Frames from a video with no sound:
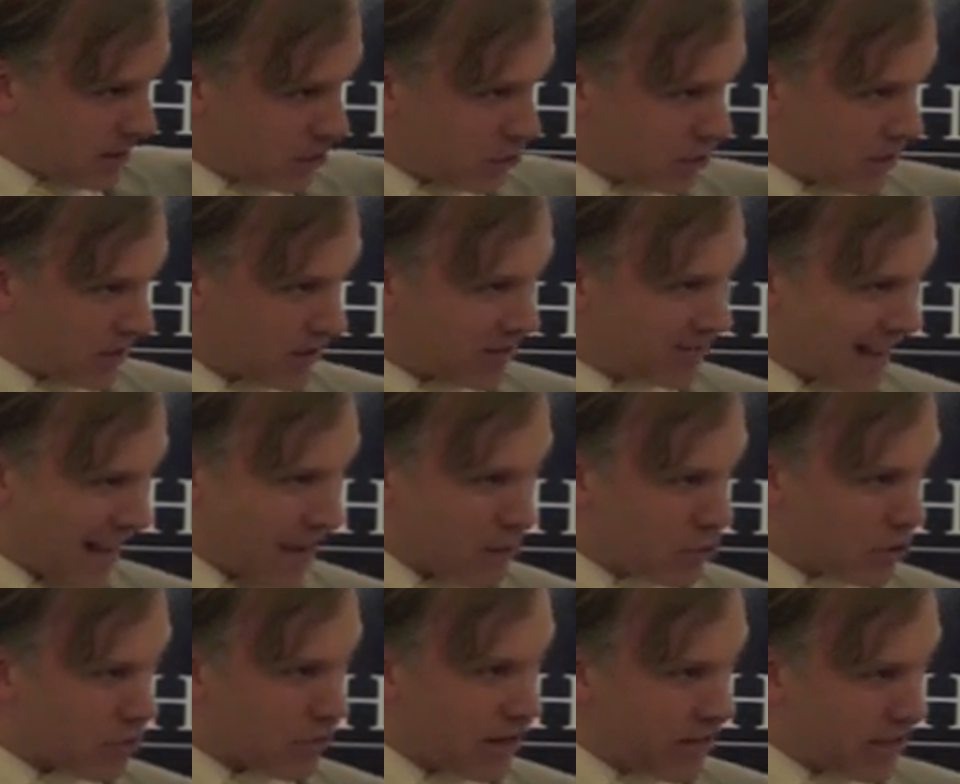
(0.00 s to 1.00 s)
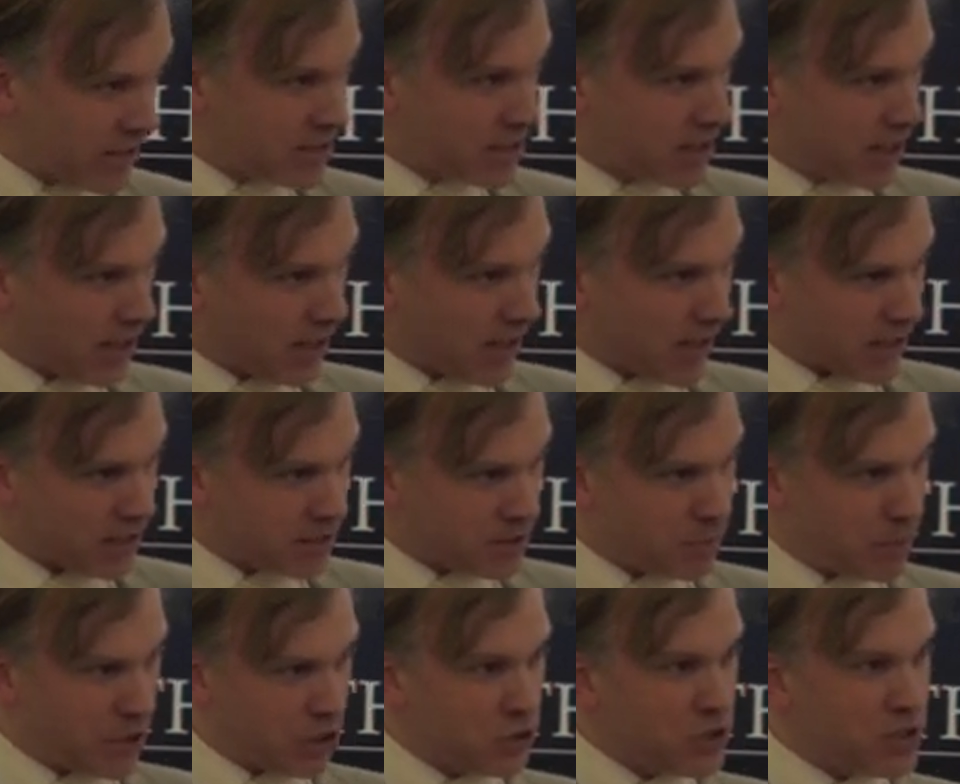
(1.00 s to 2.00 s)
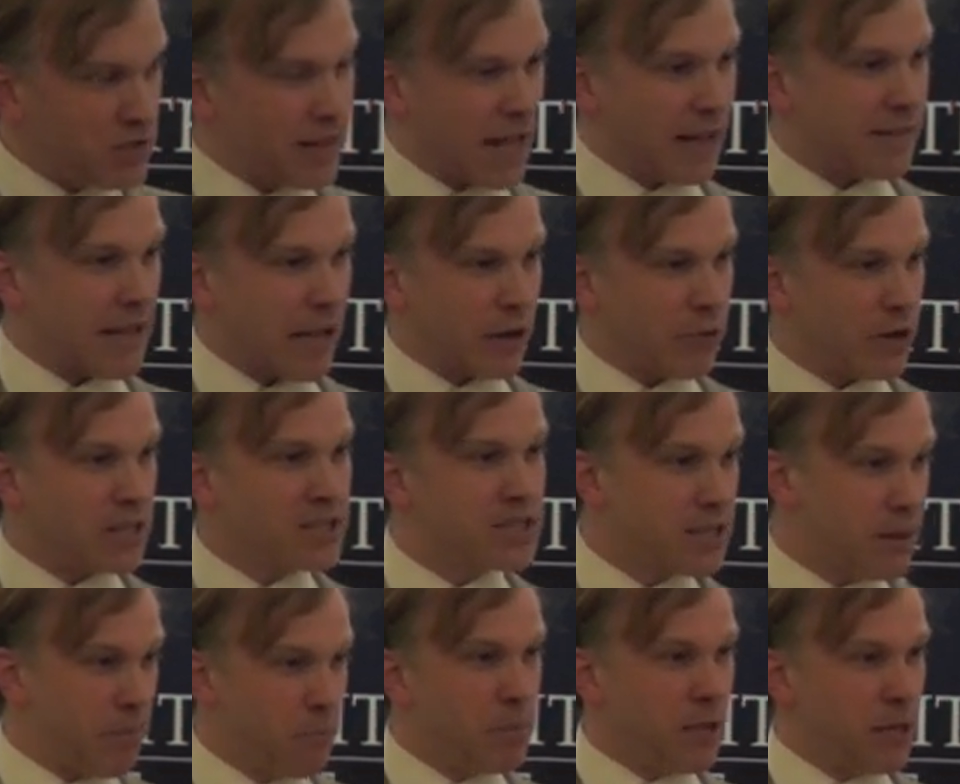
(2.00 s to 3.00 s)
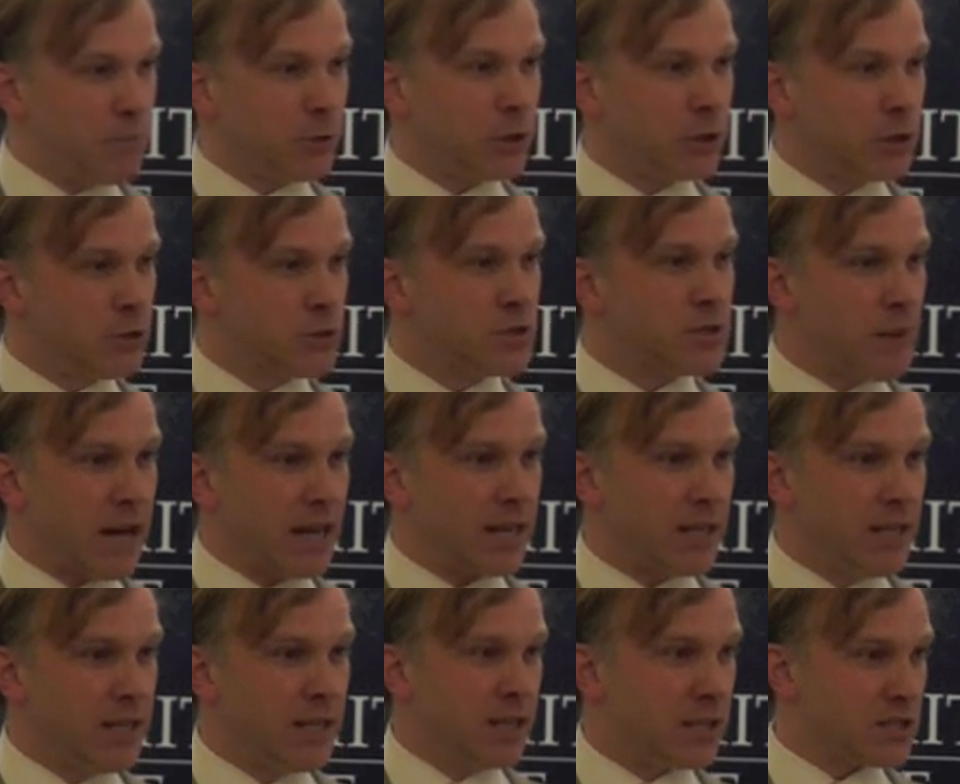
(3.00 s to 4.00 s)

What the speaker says: you get a downgrade, and because of that downgrade, some people lose money,